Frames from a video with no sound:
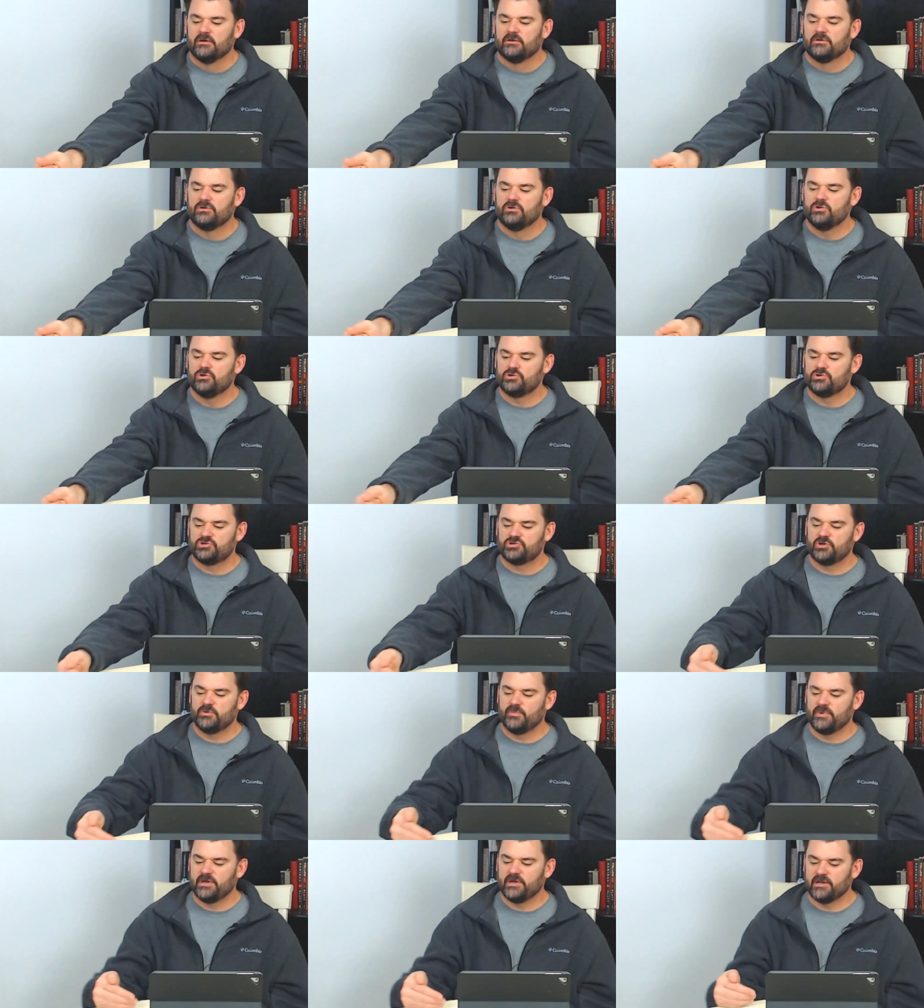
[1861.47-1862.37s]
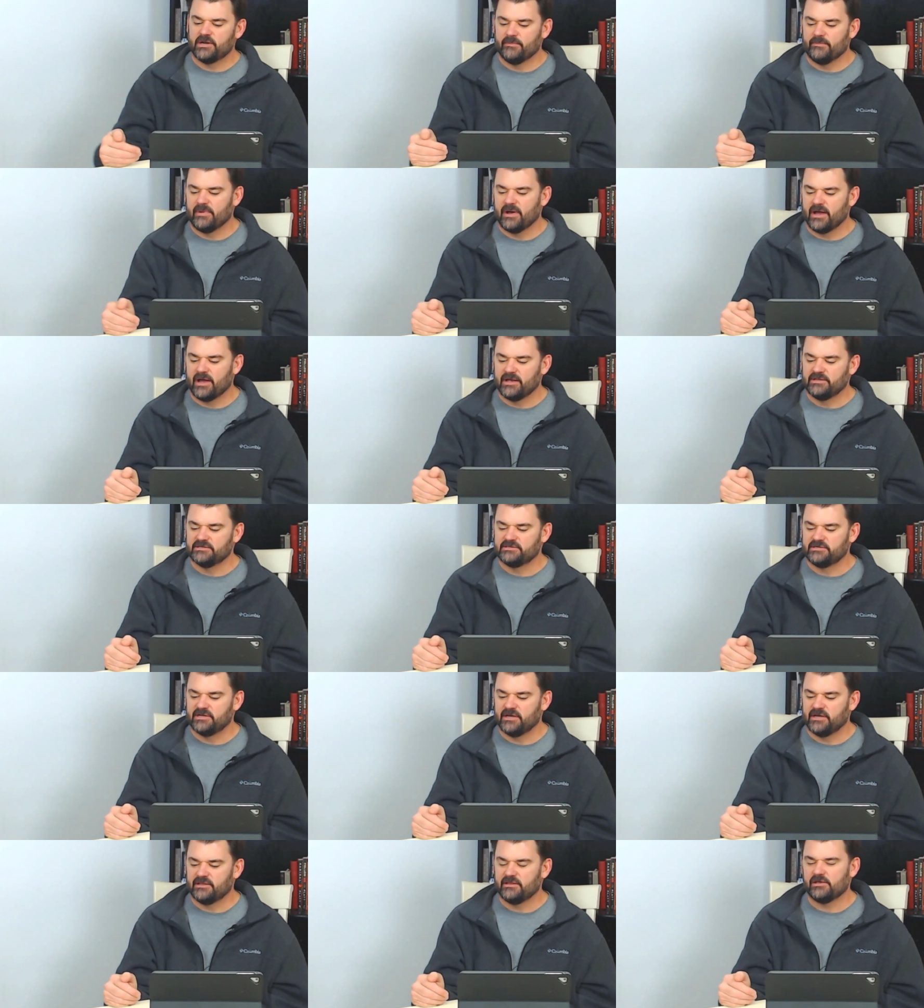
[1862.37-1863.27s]
you should be in a
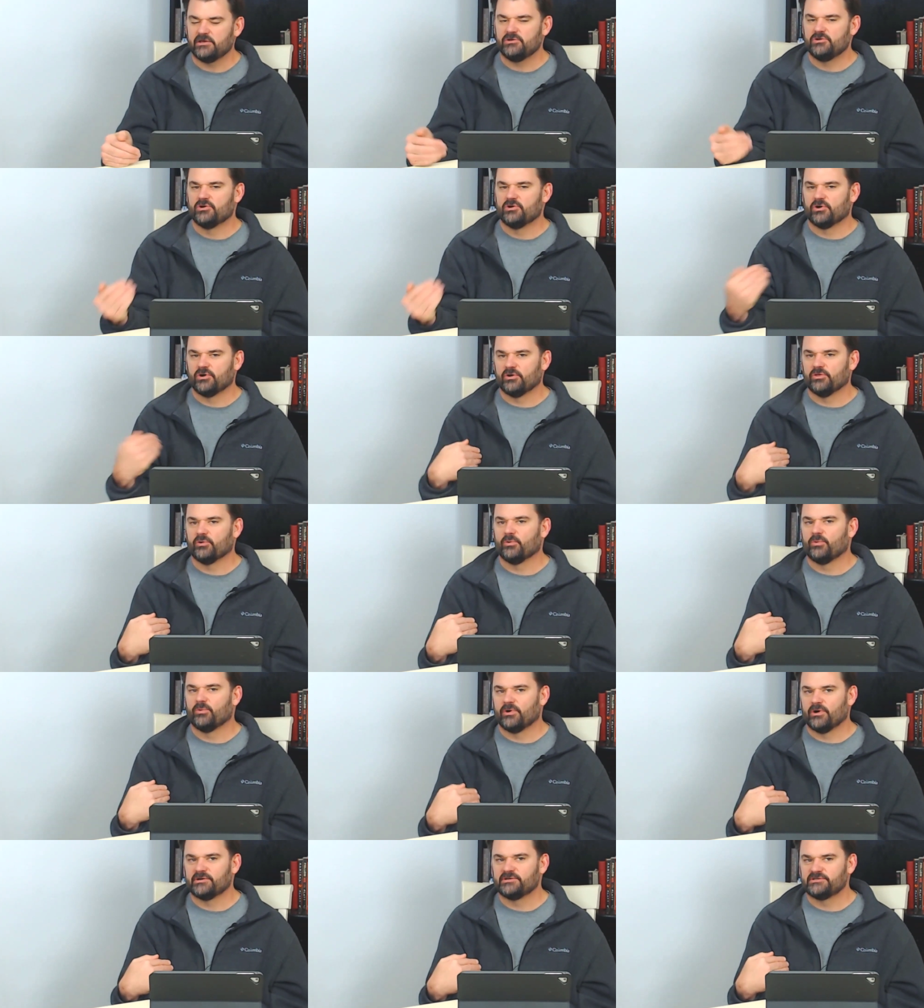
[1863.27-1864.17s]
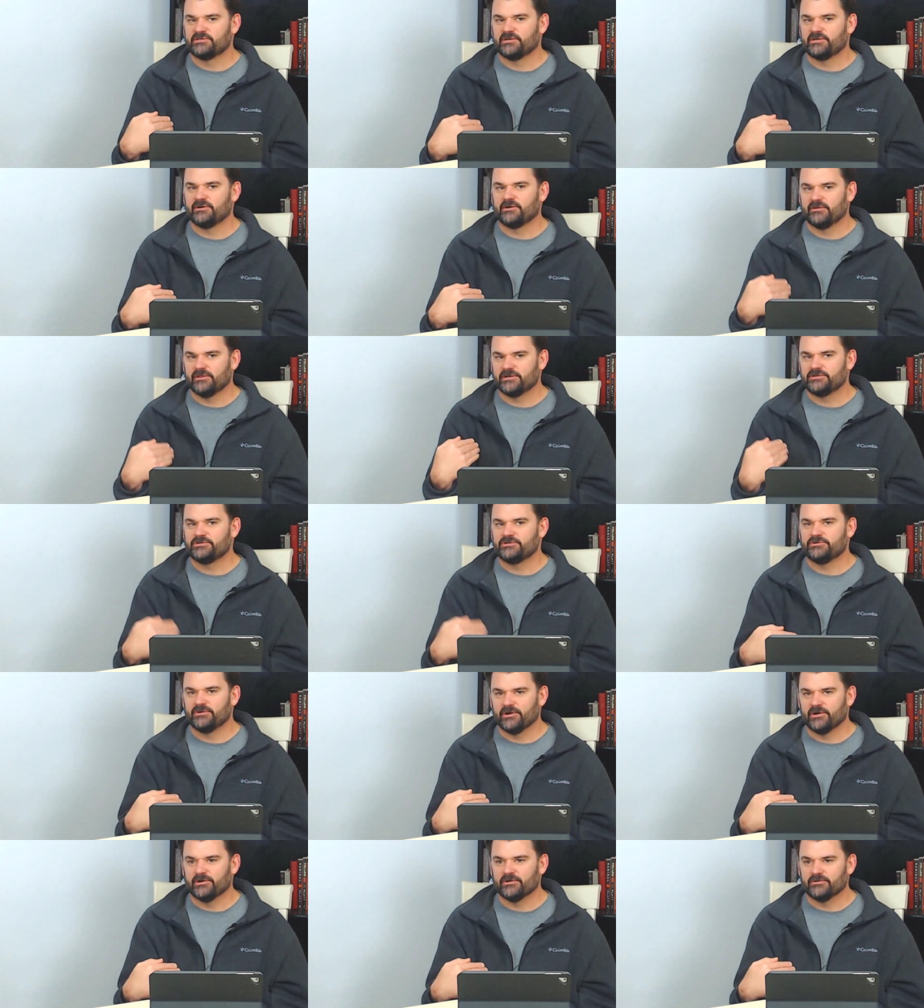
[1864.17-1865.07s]
mindset that you're the worst sinner that you
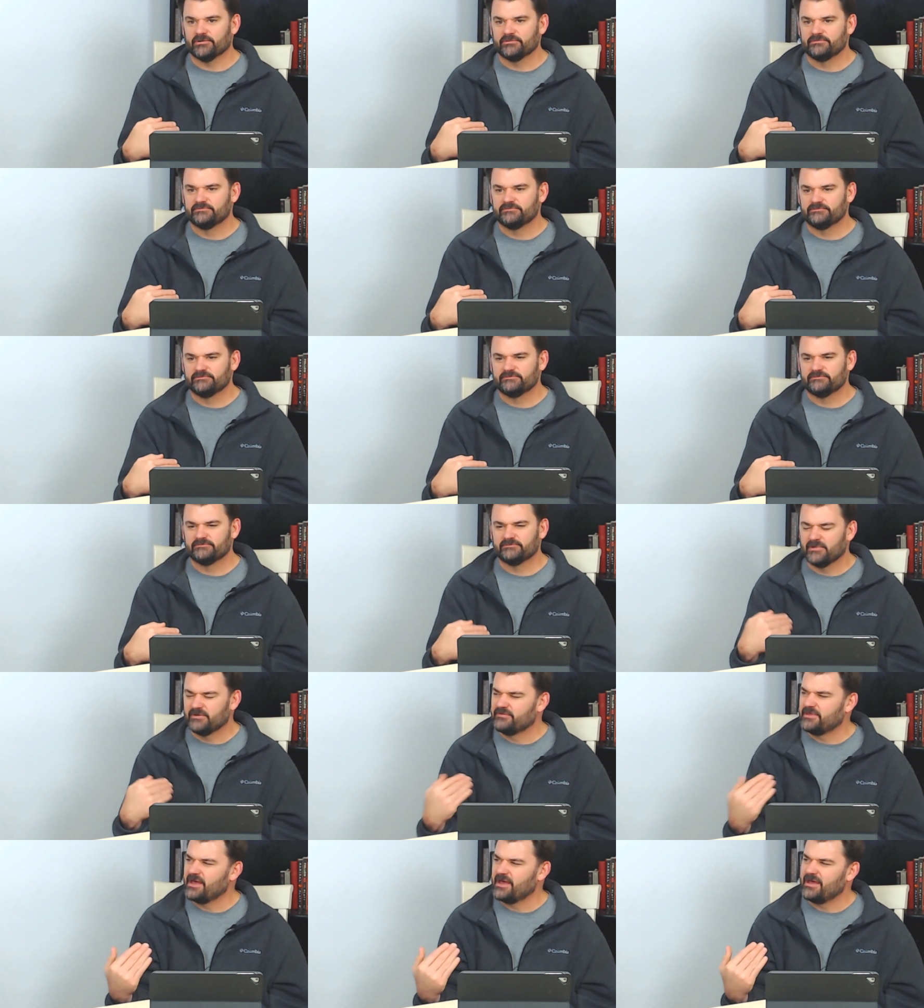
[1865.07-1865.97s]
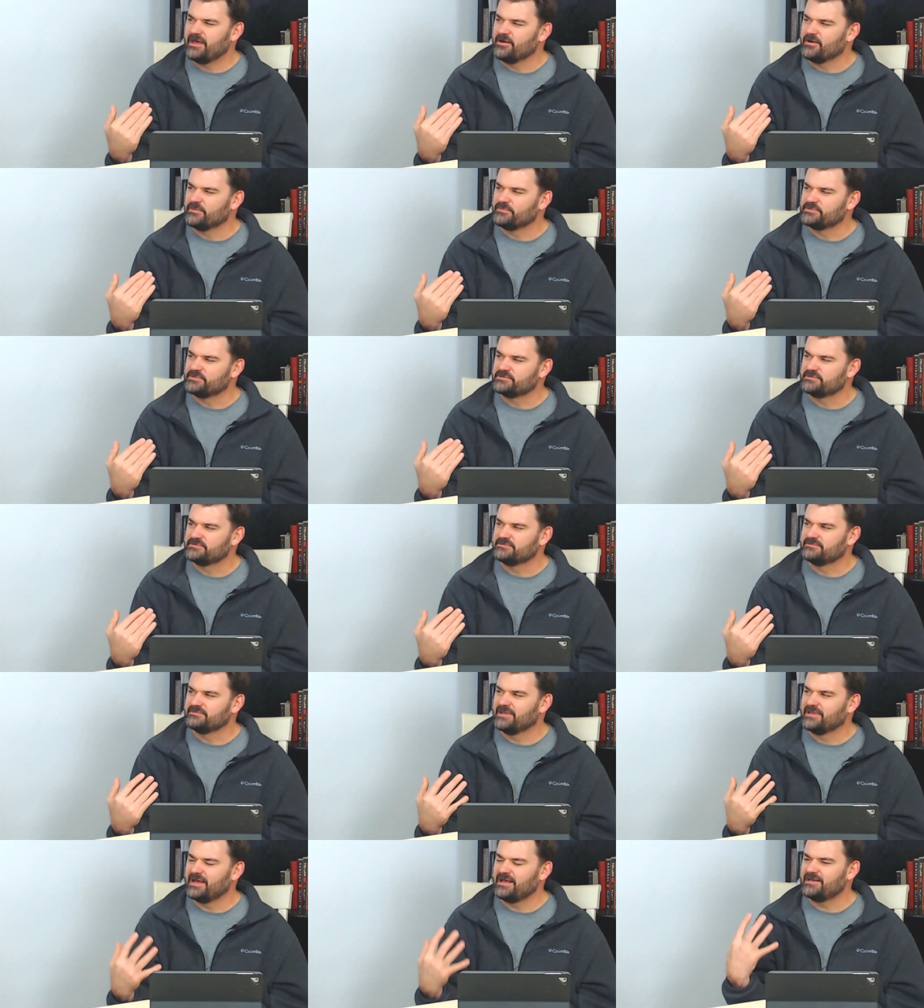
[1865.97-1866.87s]
know. If that helps.
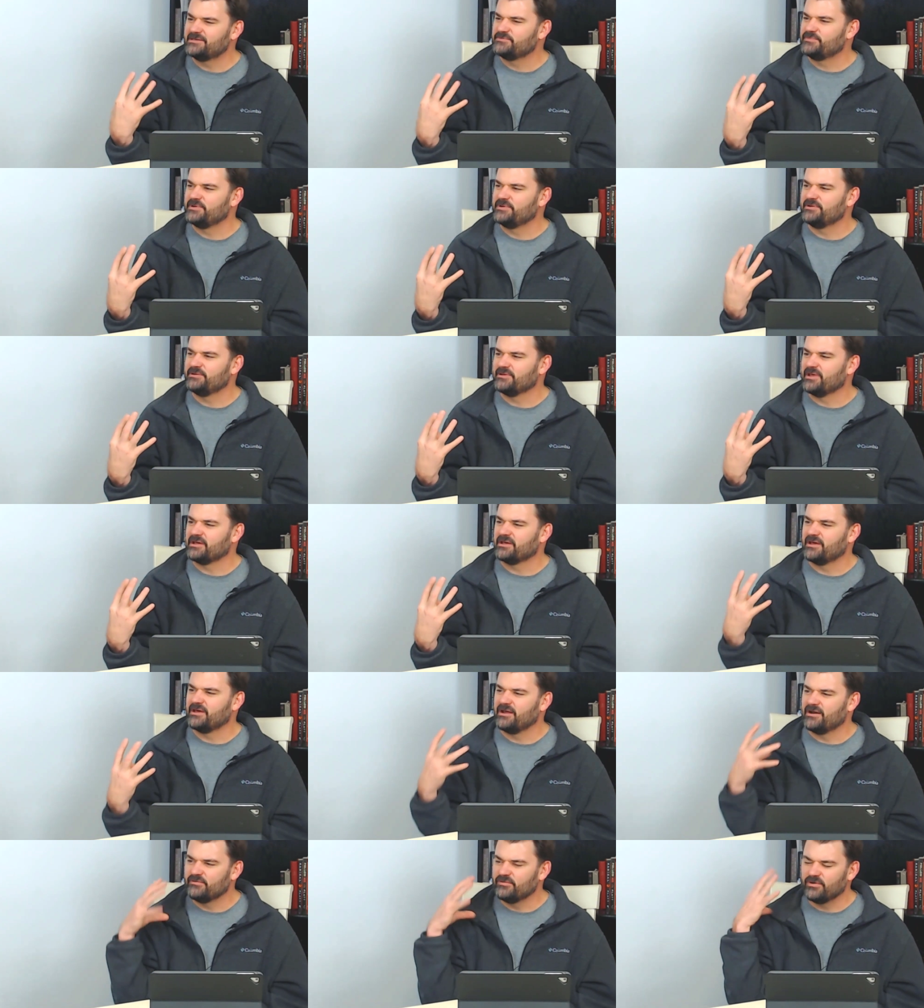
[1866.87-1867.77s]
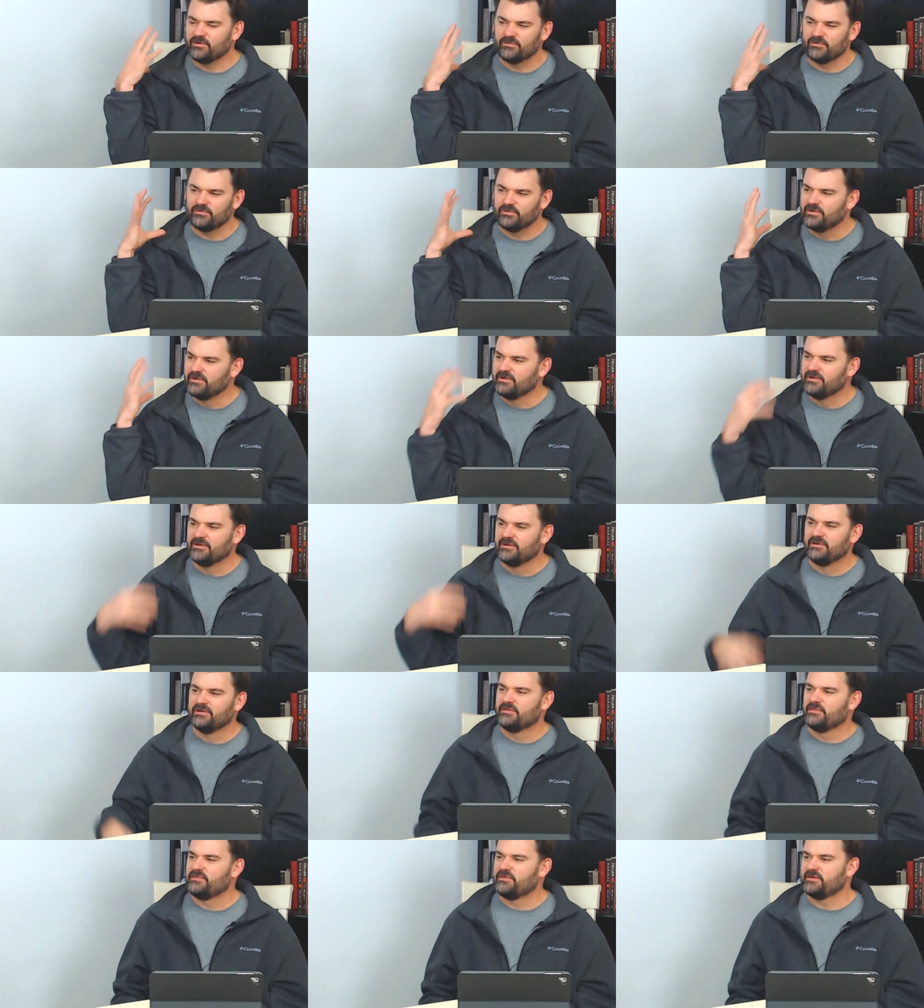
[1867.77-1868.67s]
That has been like kind of a
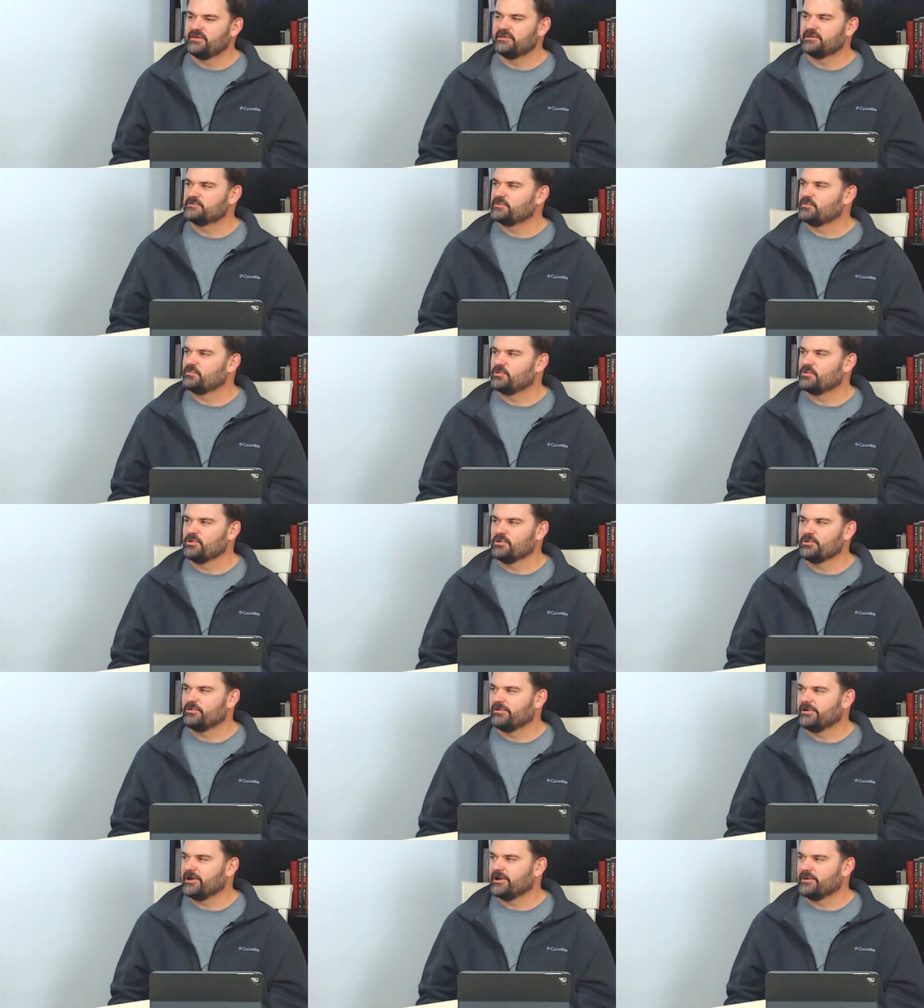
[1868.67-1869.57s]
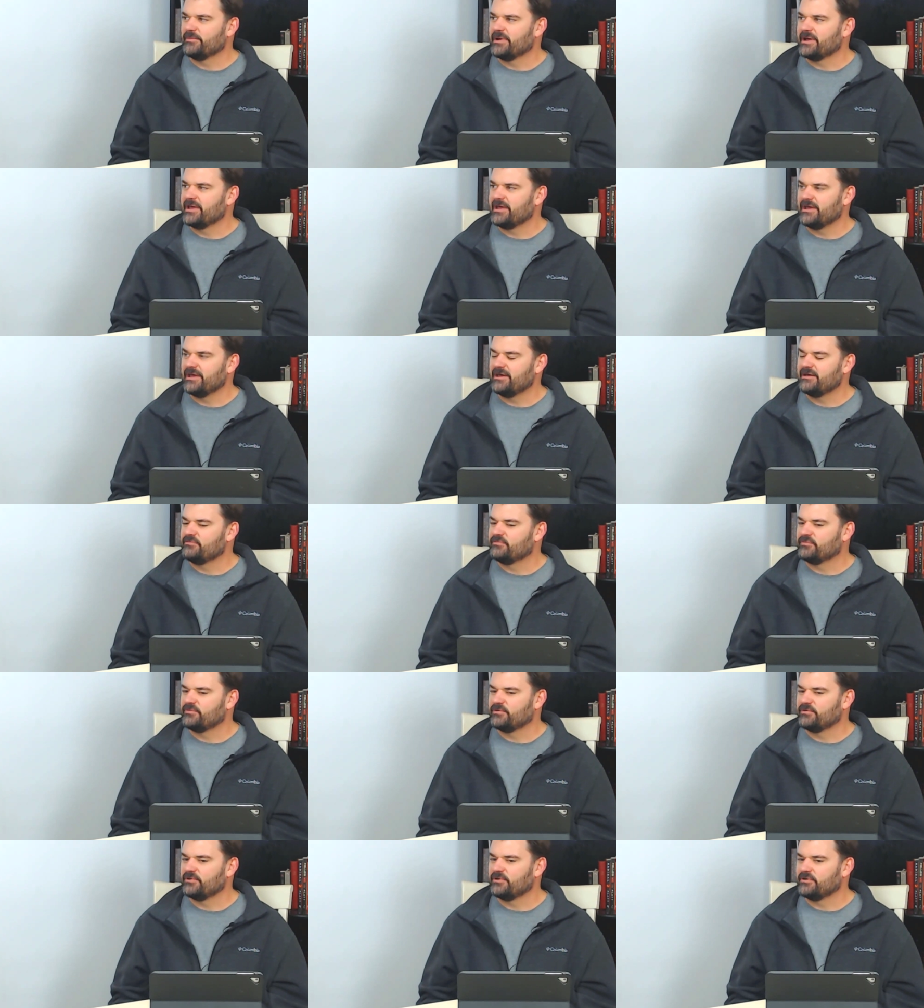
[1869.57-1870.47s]
thing that's been rolling around in my head
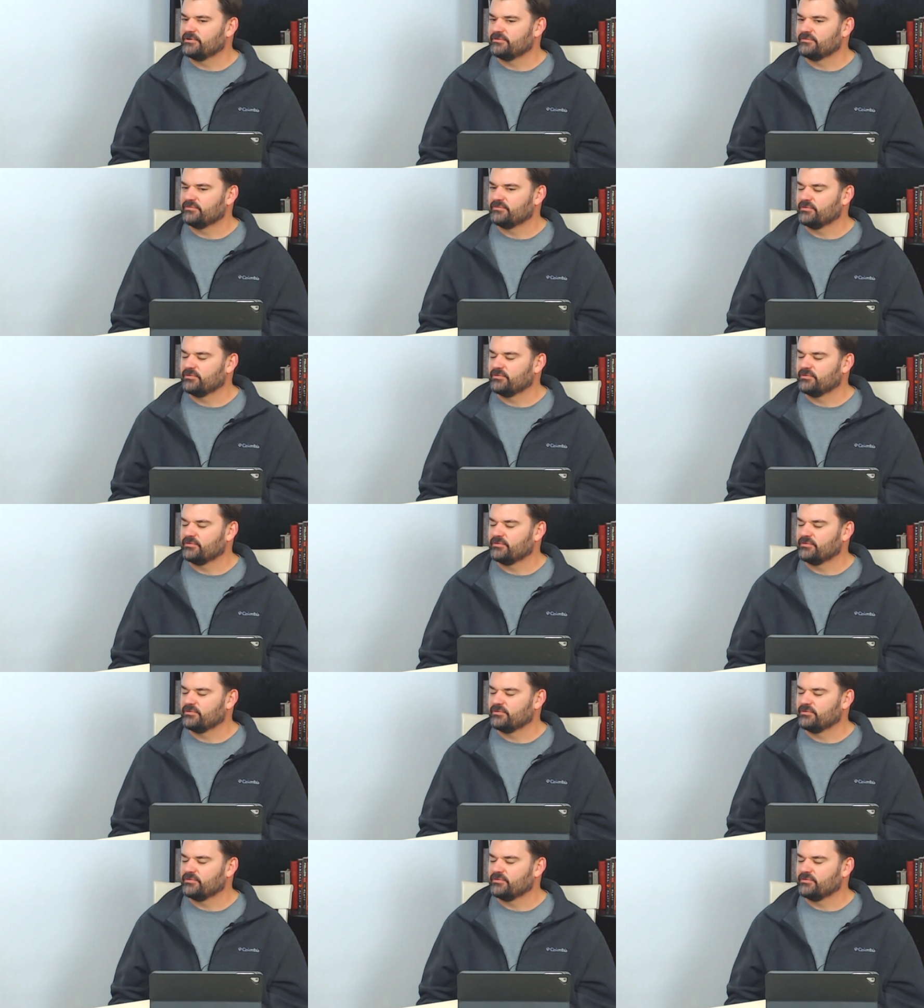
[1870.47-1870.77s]
for